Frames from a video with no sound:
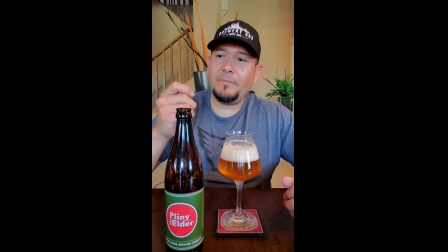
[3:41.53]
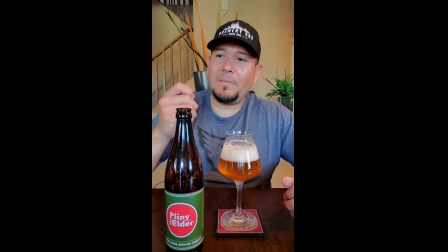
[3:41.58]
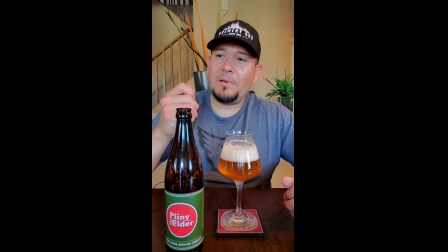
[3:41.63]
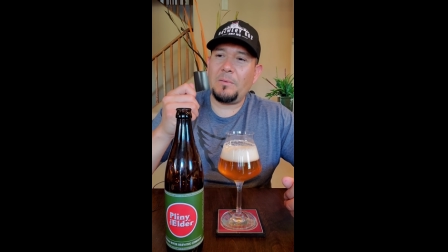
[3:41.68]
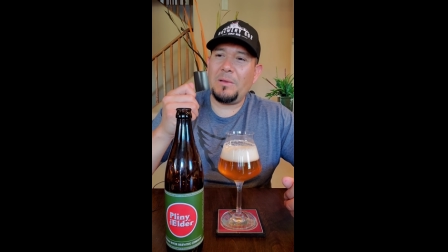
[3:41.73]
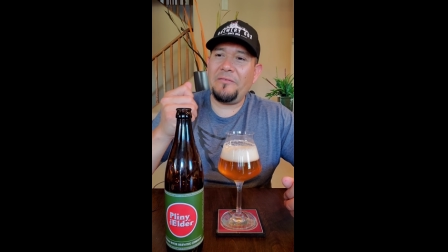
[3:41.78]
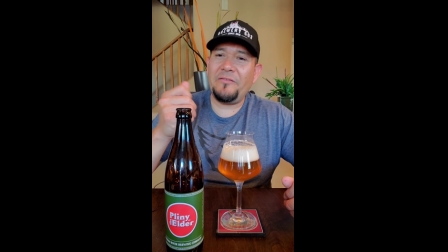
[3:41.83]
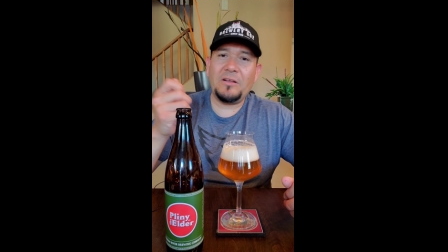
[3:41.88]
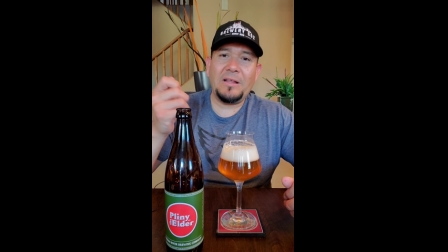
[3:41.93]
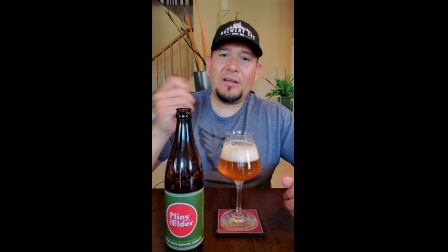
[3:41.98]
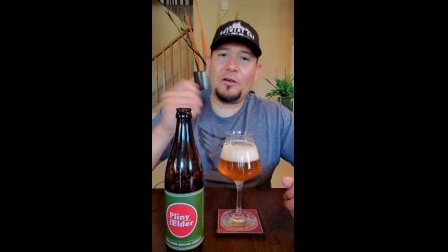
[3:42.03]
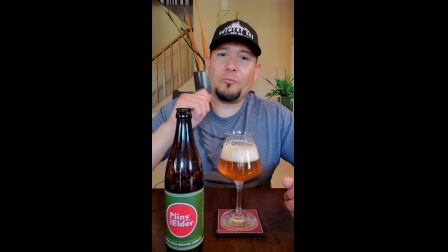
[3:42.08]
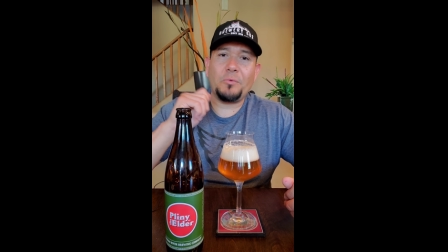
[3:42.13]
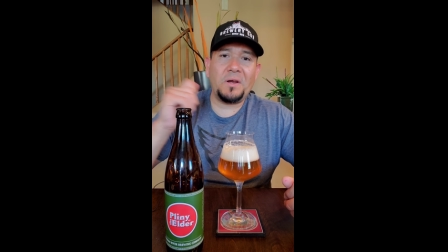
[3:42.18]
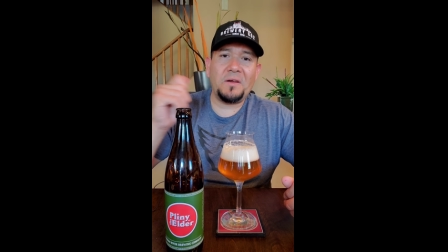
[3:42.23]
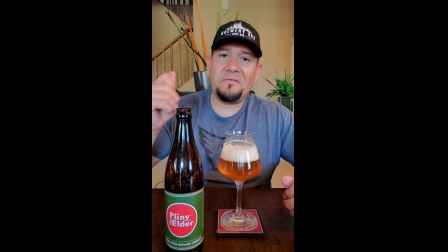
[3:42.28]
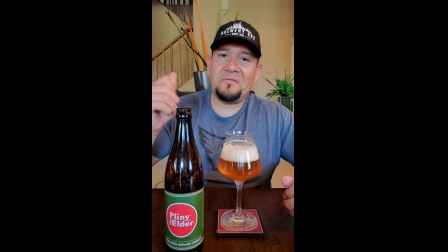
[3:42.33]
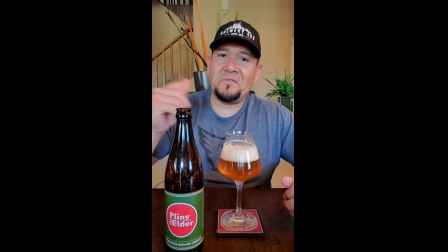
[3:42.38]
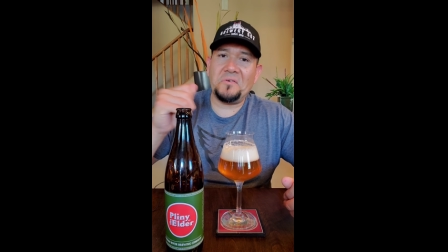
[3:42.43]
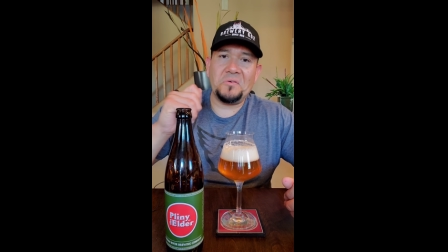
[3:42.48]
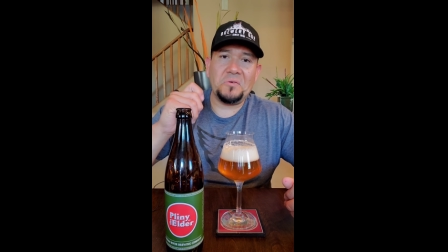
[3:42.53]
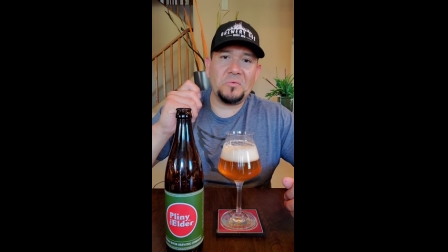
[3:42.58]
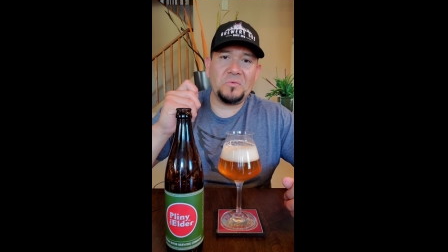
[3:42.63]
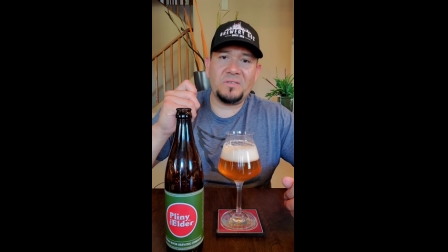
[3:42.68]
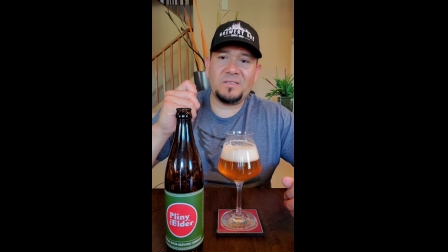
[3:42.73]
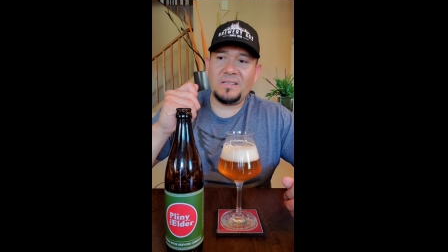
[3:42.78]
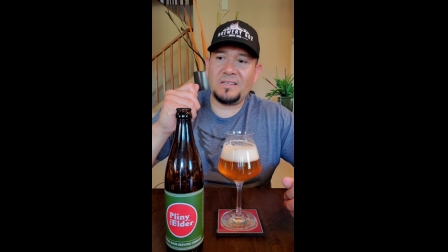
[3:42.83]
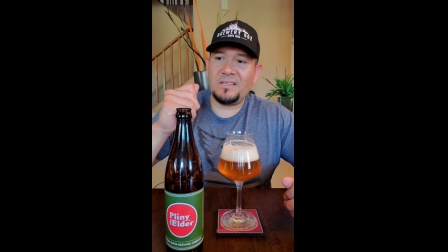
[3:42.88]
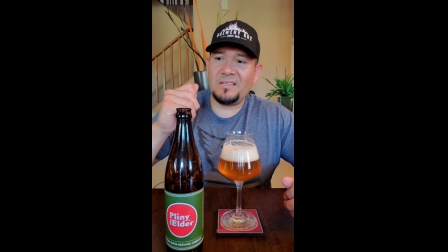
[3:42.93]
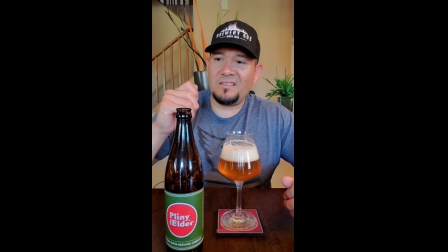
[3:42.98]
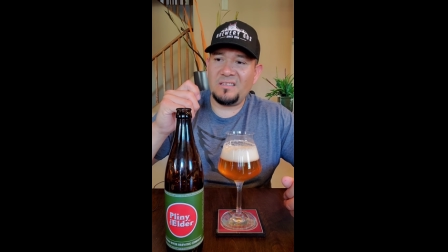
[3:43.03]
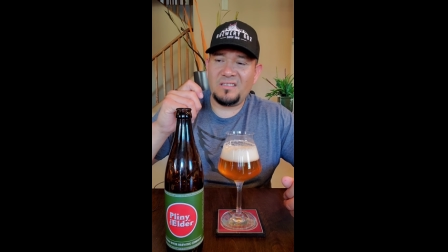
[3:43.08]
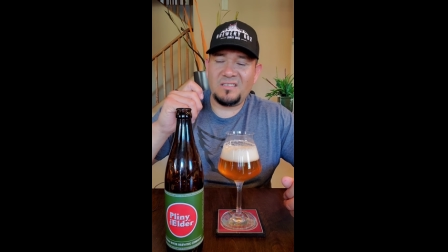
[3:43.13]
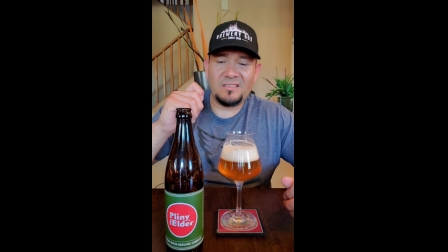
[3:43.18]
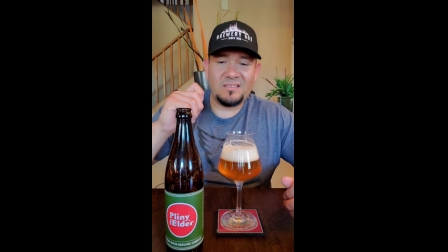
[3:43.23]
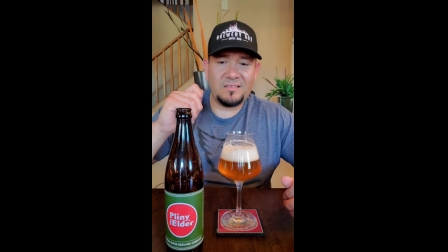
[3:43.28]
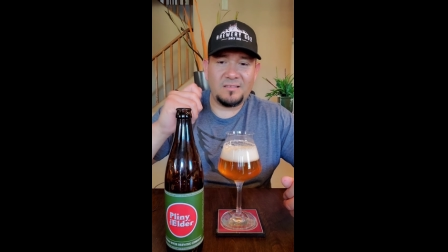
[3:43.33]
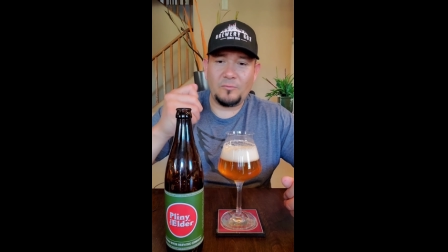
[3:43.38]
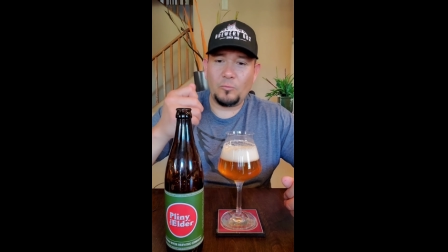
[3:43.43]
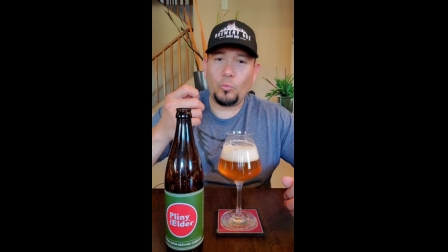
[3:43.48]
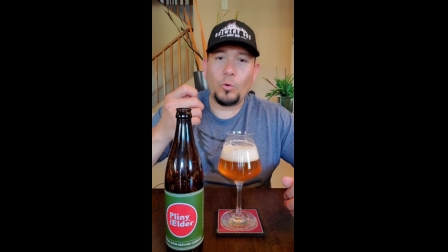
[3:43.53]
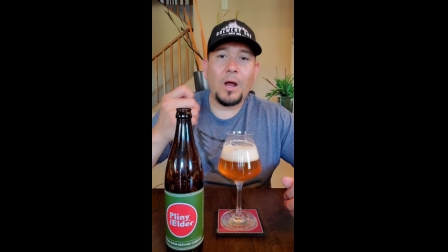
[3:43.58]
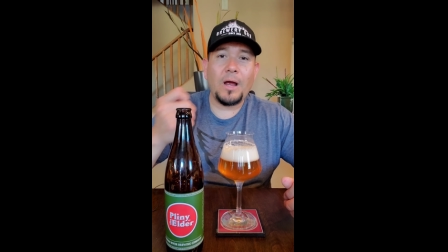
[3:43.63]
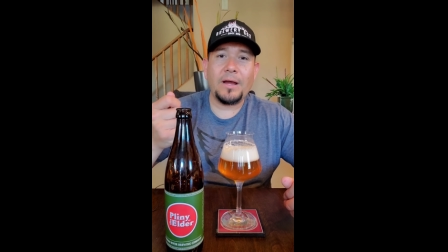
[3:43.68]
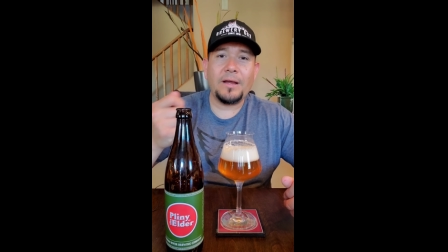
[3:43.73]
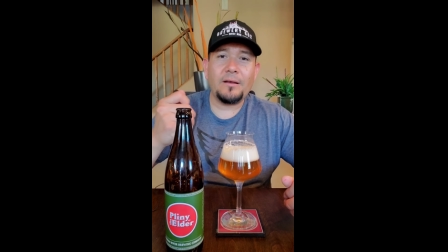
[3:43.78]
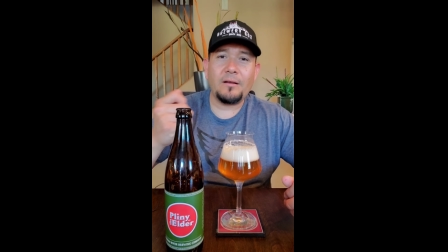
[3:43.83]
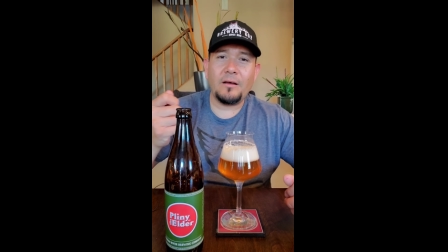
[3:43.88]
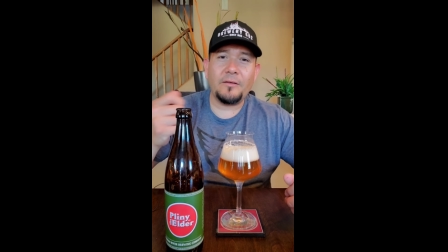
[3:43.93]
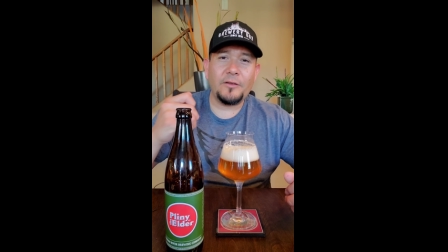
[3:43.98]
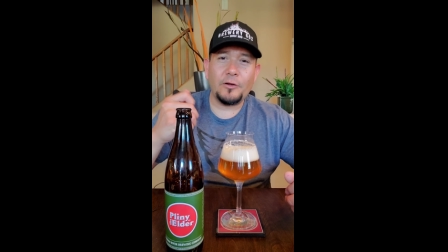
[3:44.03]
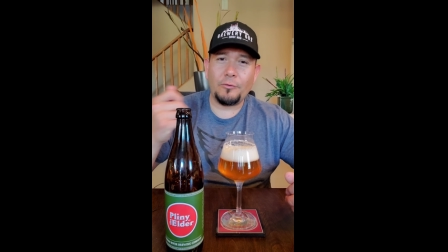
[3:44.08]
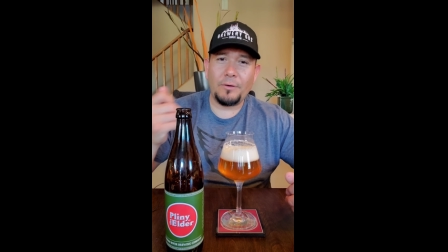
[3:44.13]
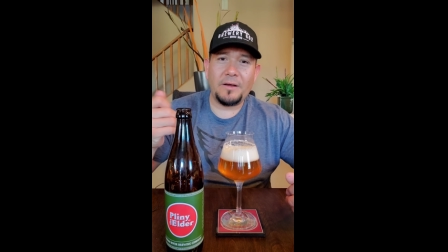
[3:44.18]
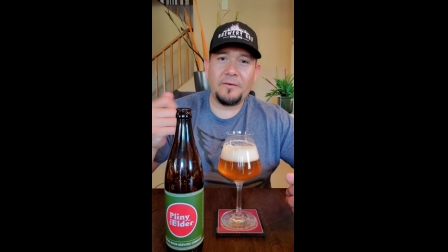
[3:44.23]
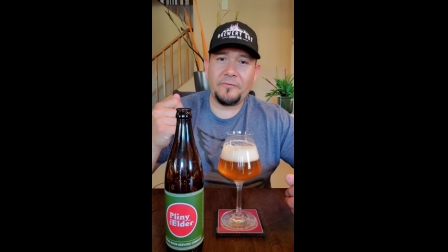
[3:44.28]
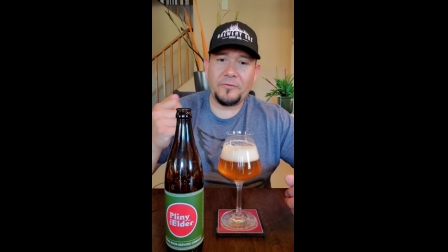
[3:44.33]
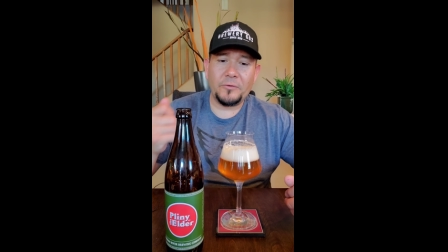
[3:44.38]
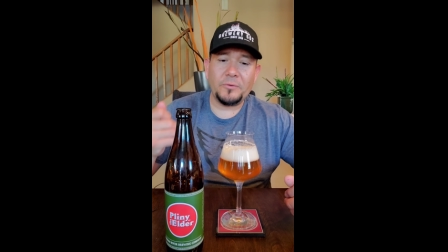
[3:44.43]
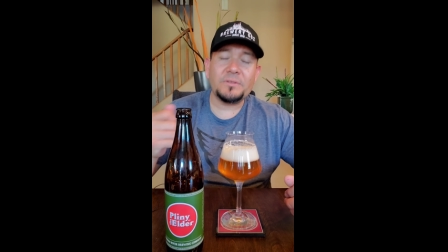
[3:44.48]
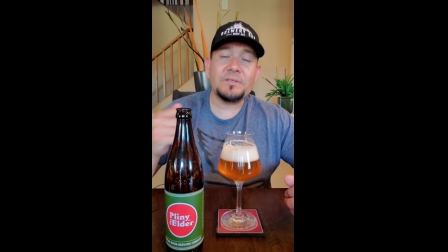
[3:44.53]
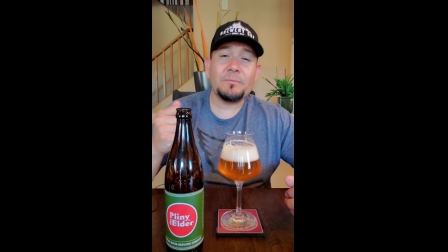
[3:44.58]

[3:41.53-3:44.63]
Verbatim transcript: even like grapefruit, uh, the, the rind on the grapefruit,